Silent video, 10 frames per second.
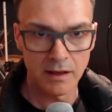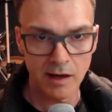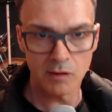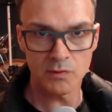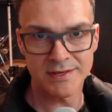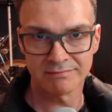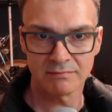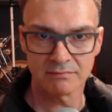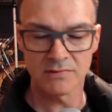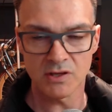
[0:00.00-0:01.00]
wasn't
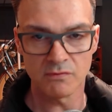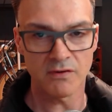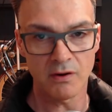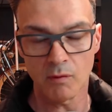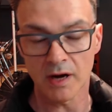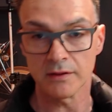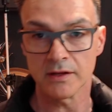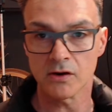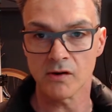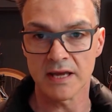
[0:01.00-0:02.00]
doing very well on the
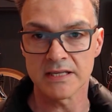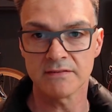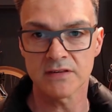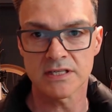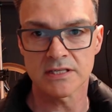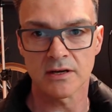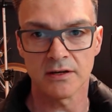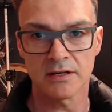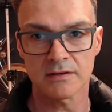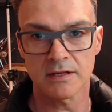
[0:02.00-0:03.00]
creativity
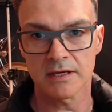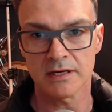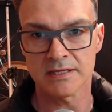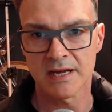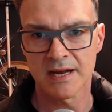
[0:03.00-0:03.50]
side of things.